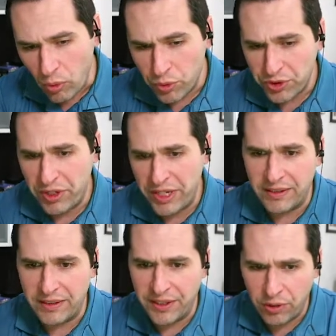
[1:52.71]
We're starting to get
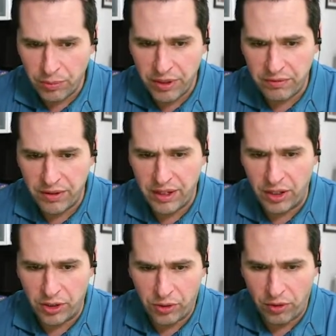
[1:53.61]
a little bit of
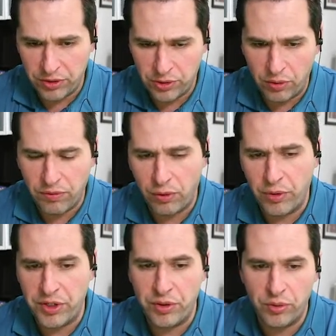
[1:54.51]
a crossover
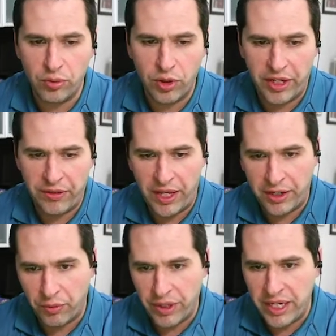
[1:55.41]
when you look at
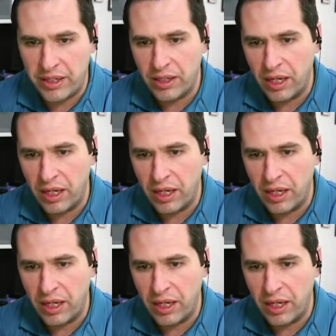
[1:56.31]
that green,